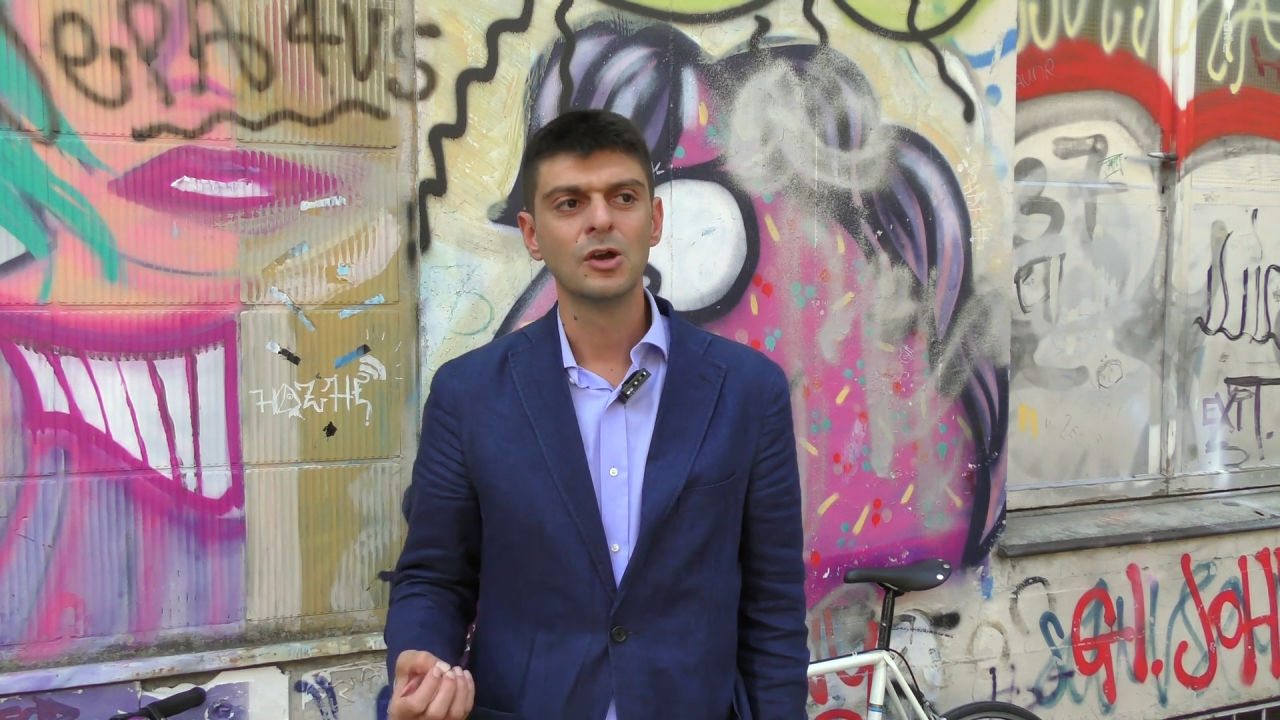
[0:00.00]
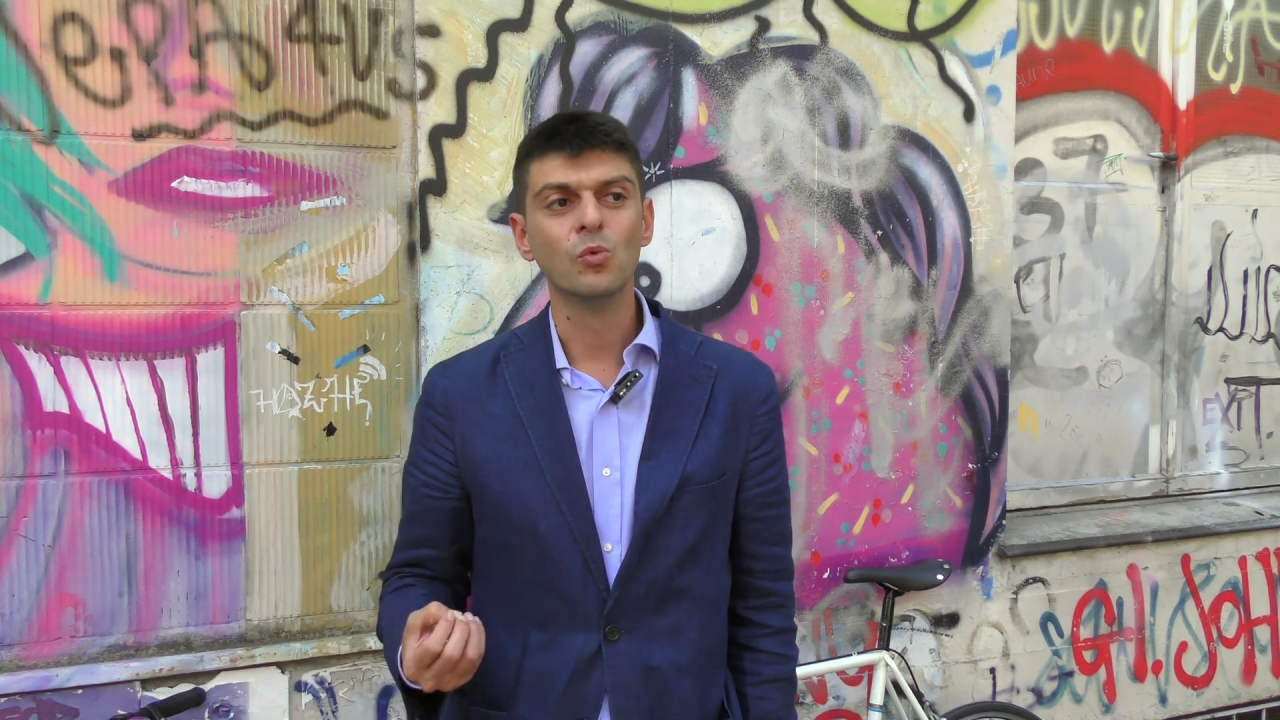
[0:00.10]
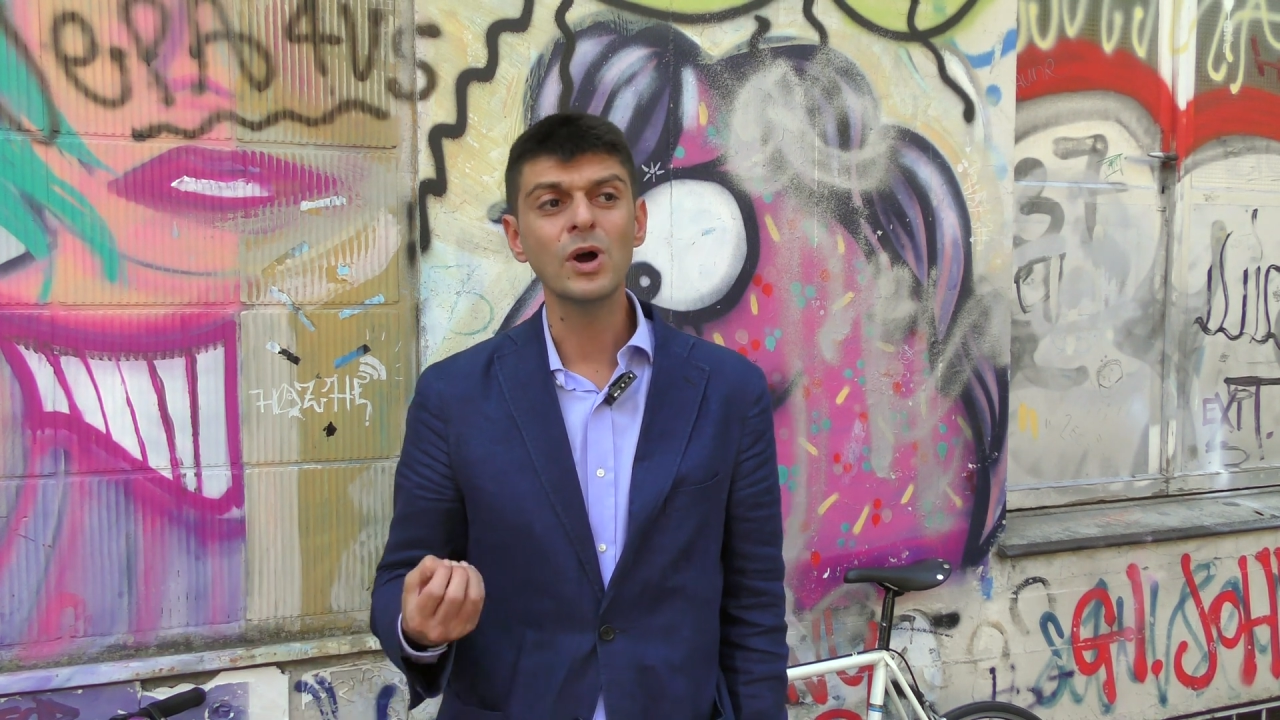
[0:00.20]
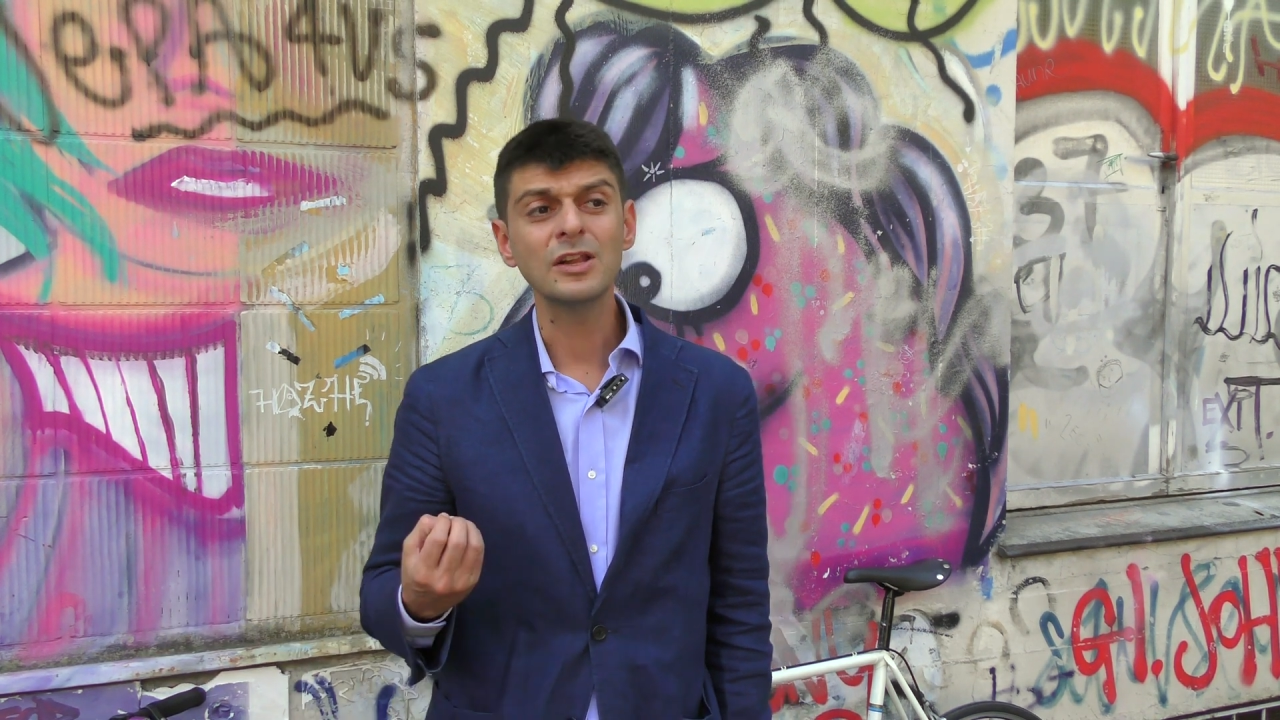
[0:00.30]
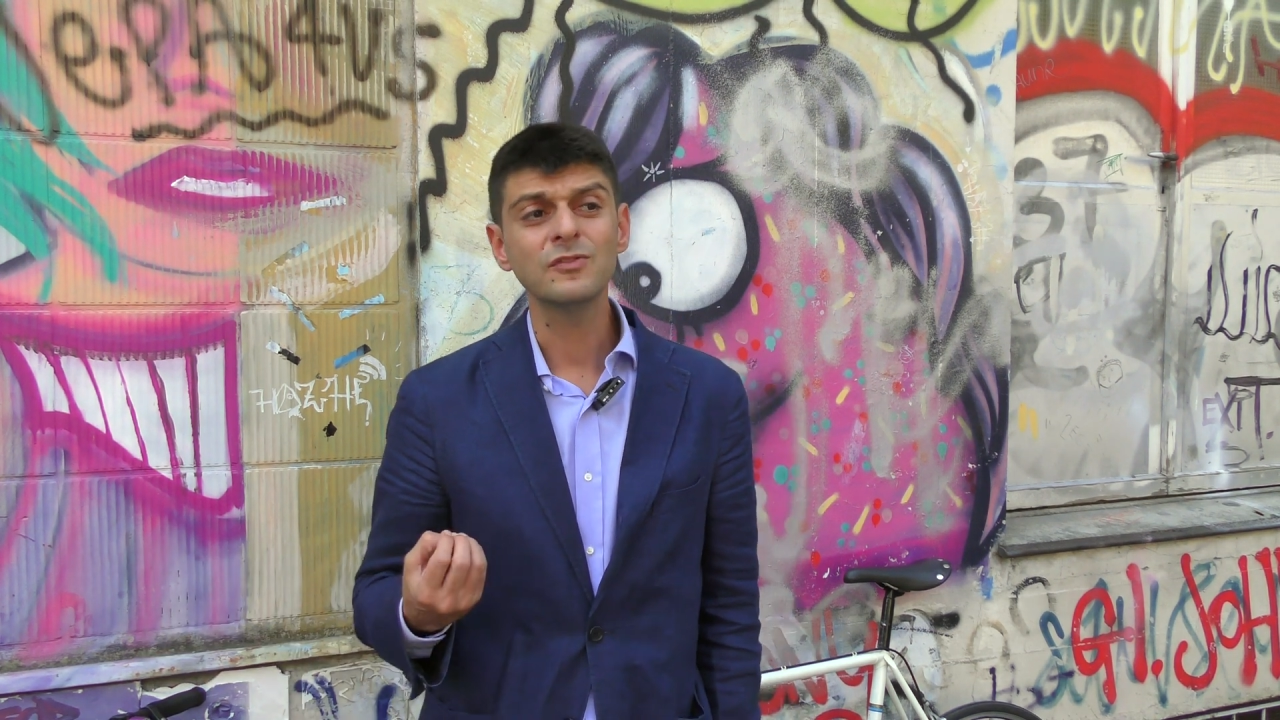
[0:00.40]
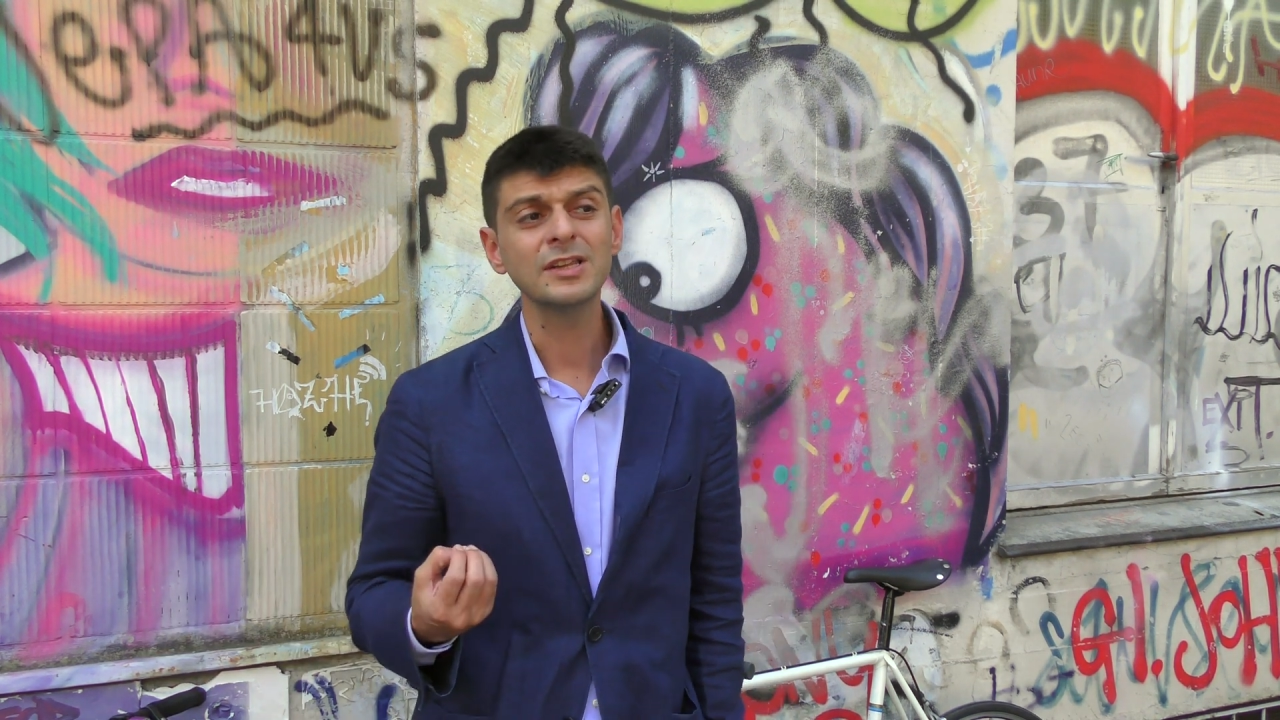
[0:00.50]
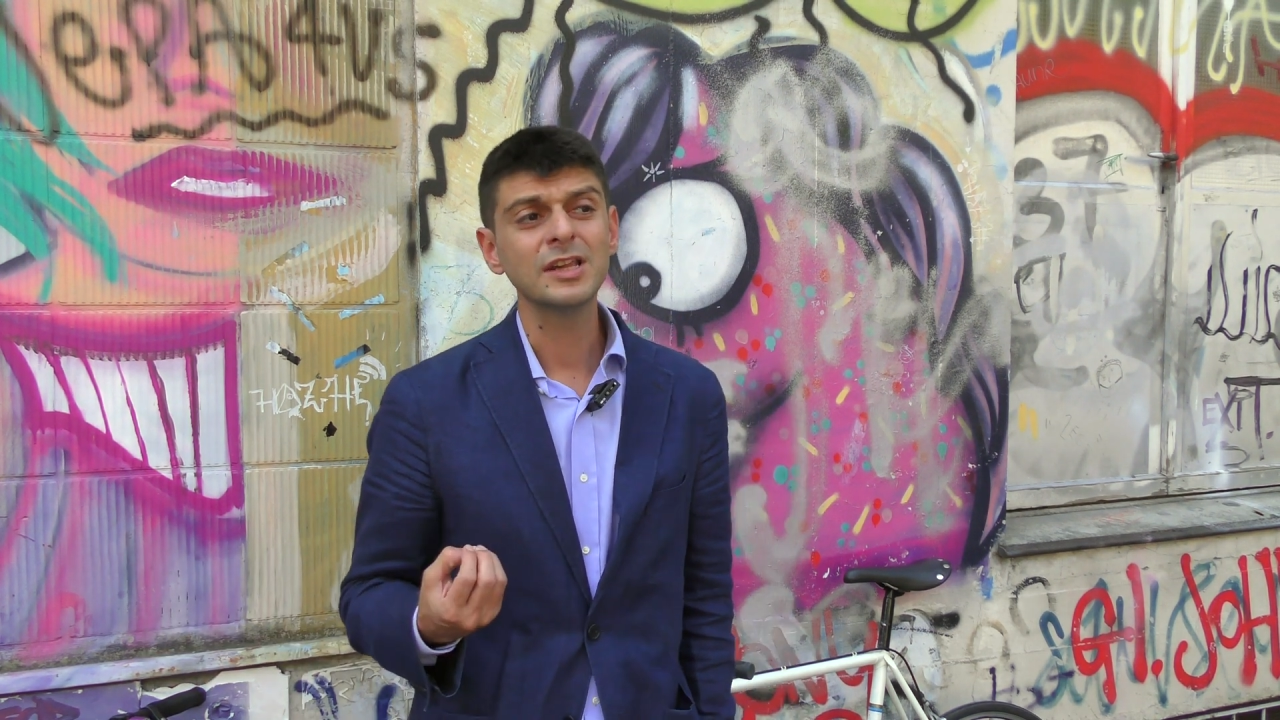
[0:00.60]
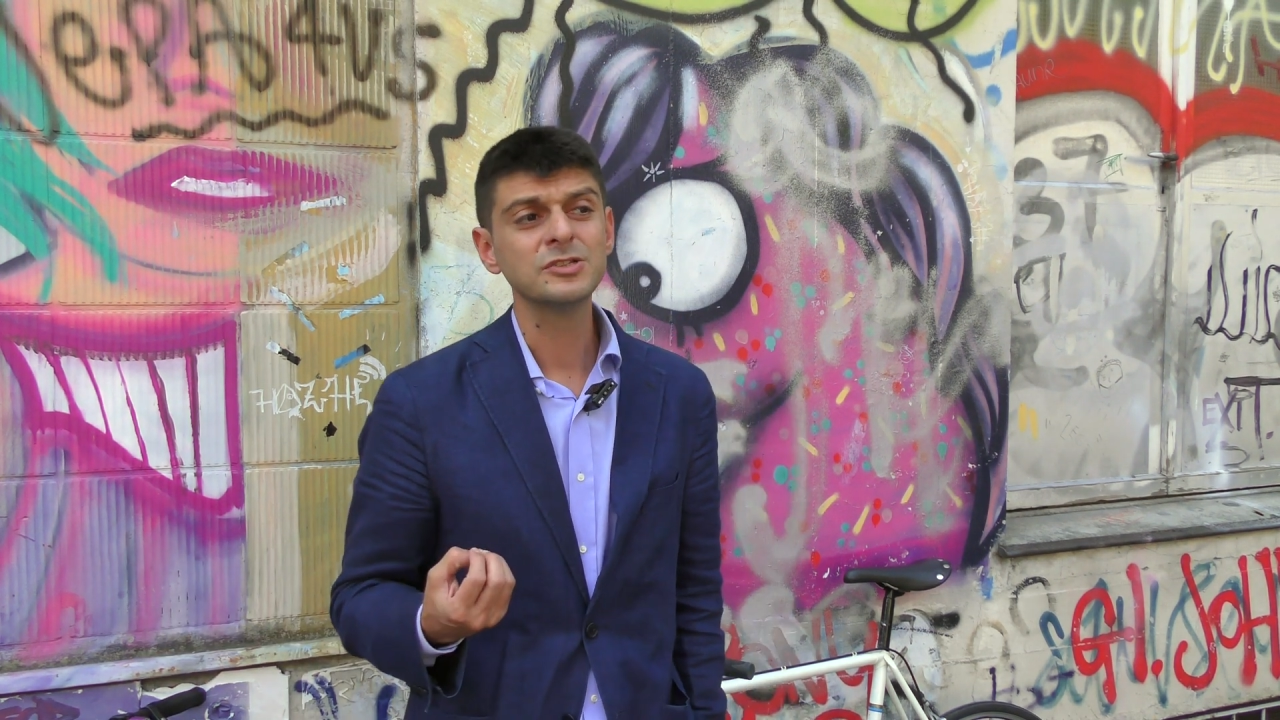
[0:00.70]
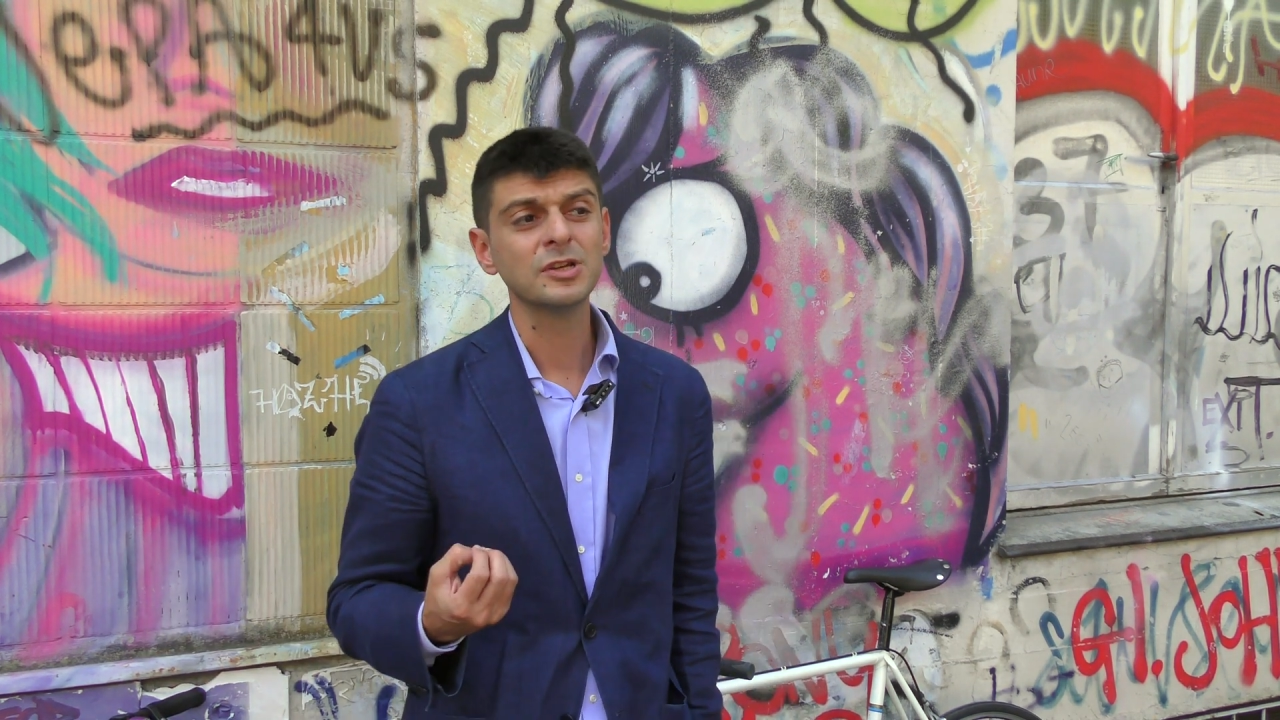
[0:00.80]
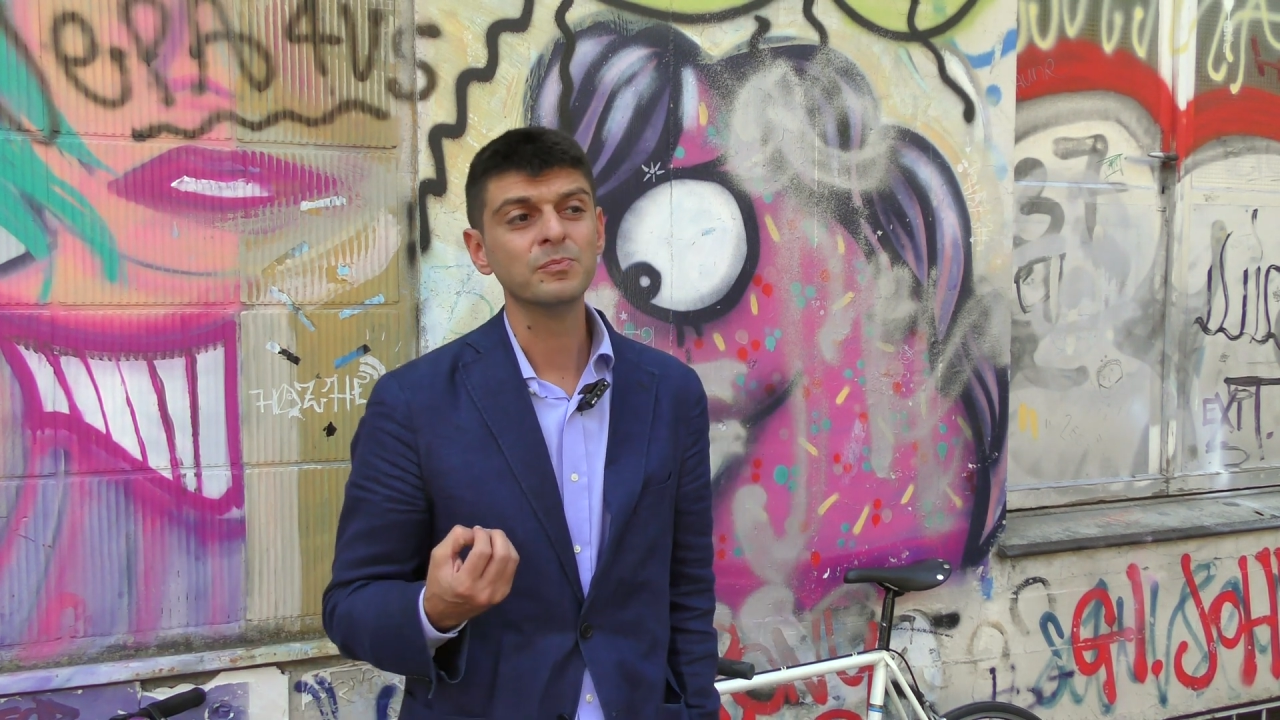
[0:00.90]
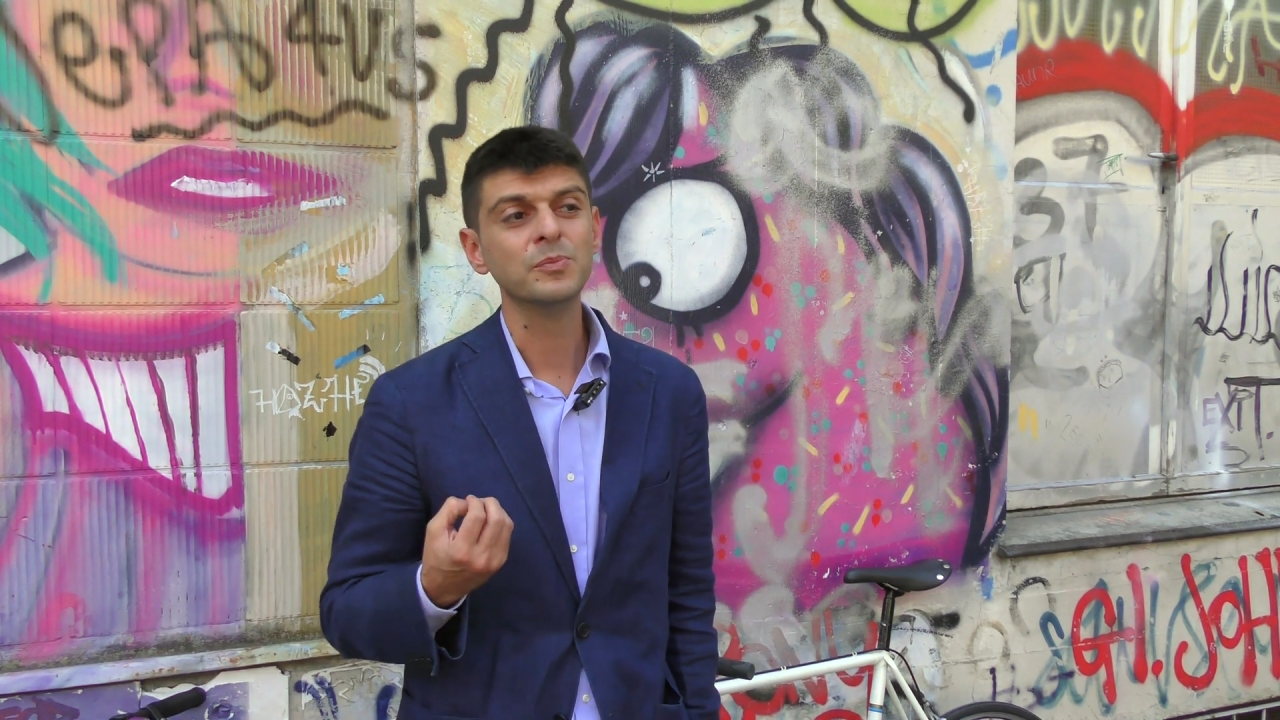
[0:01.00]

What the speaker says: One advantage